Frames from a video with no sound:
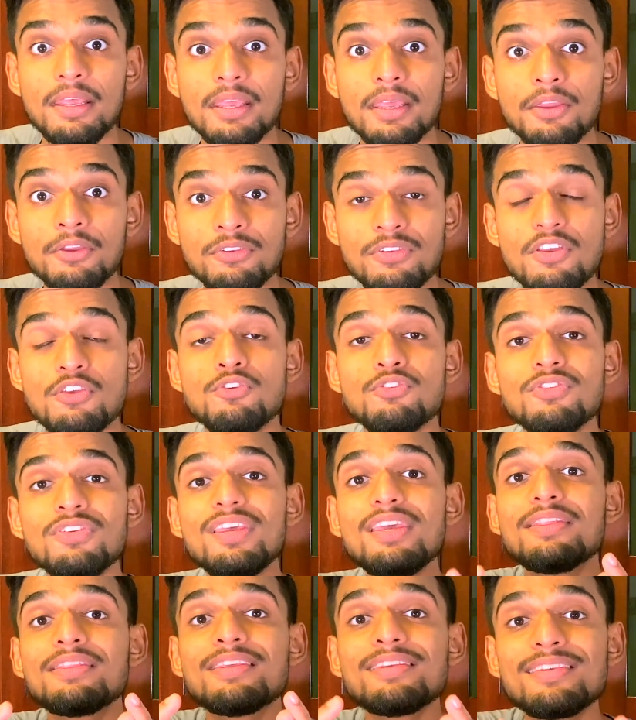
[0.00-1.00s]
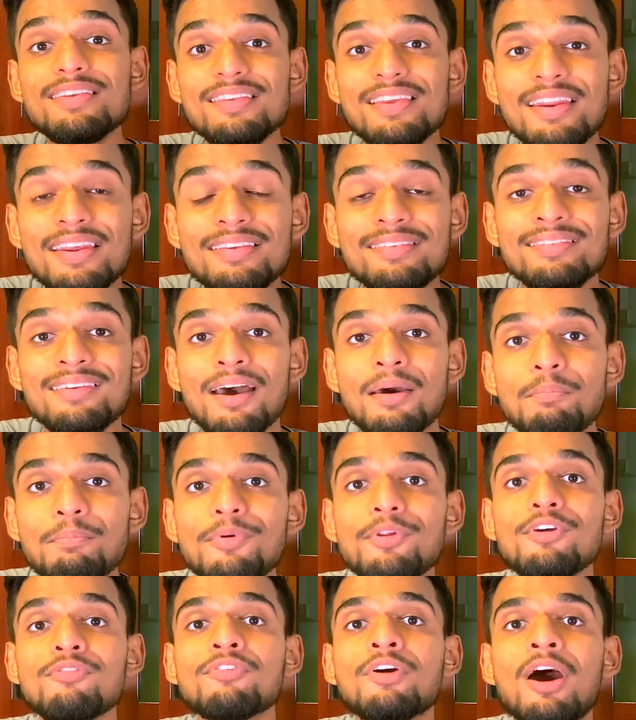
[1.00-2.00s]
You see, this is an
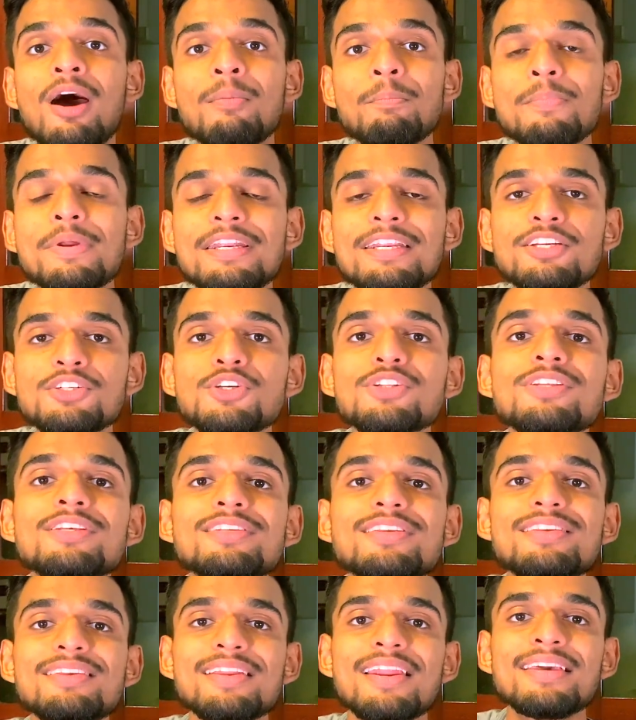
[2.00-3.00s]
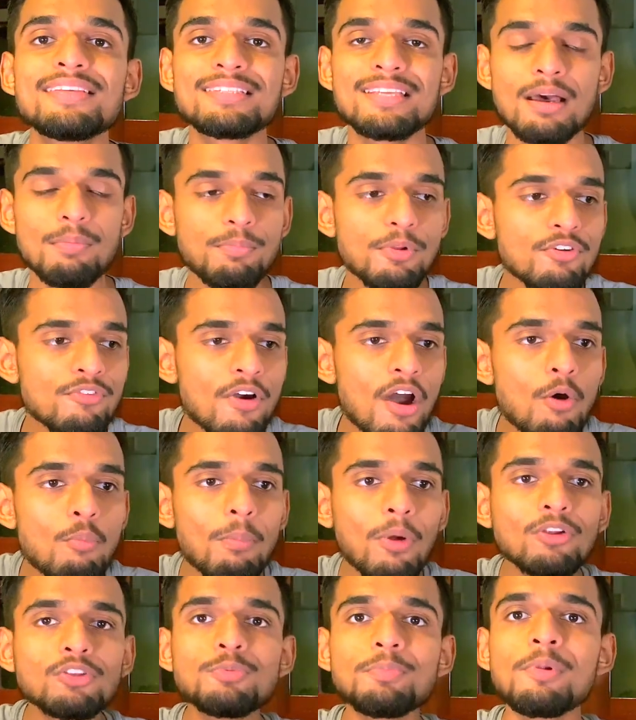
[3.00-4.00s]
example of competition. This is an example of how
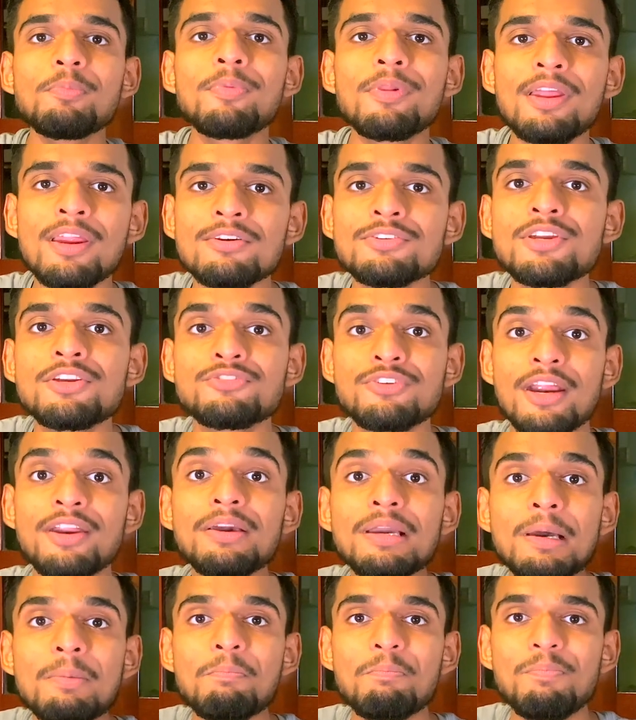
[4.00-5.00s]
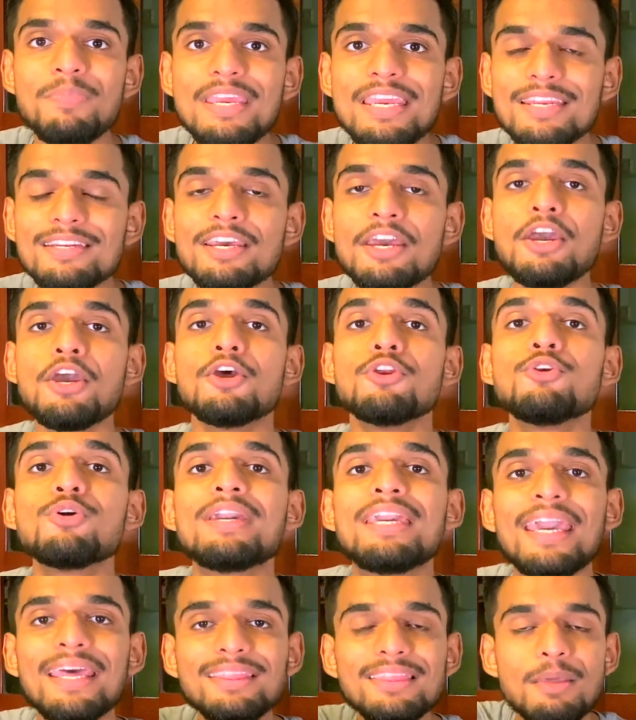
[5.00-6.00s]
multiple players are trying to compete to
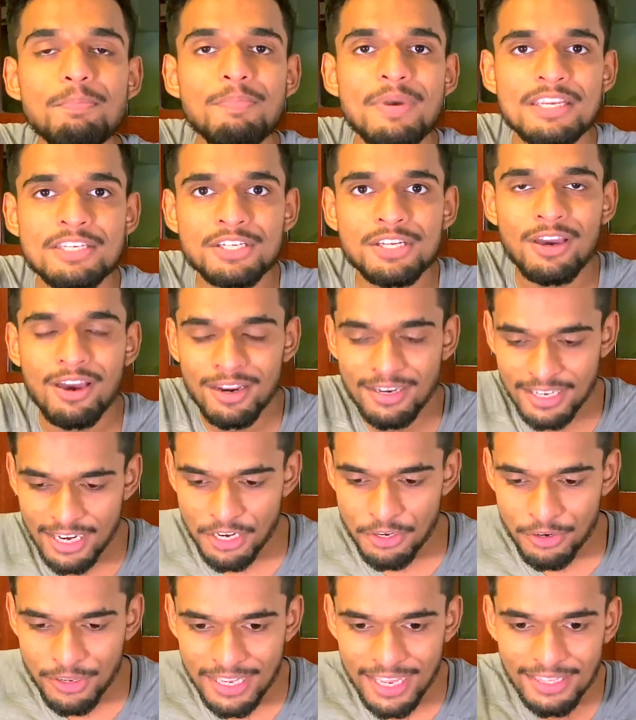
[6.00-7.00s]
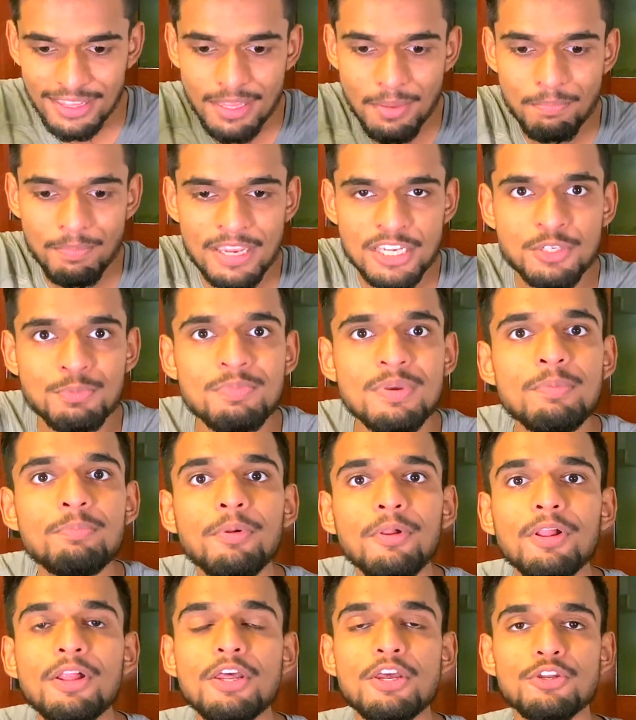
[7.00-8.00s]
get the best content, to get the best
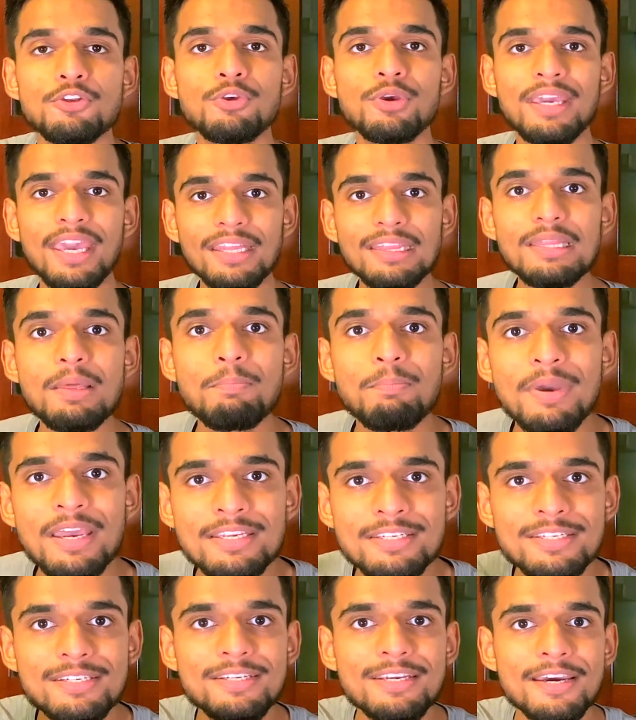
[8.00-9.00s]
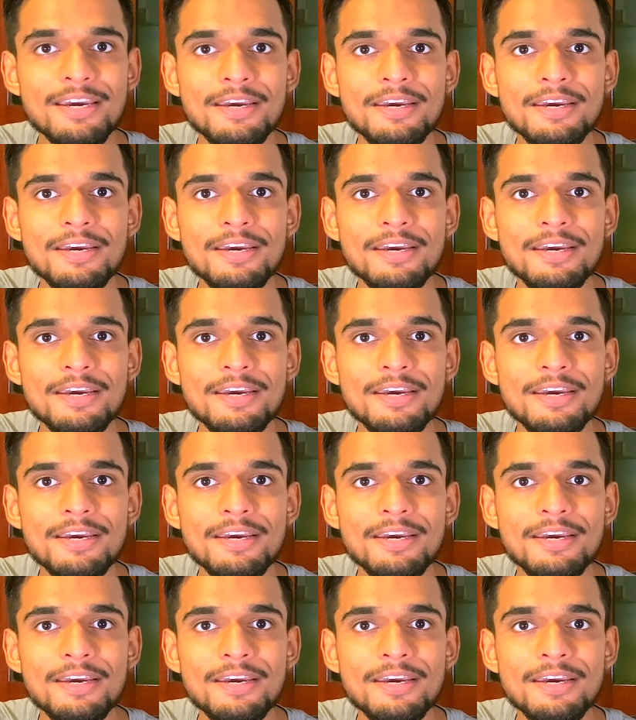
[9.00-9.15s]
people, to get the best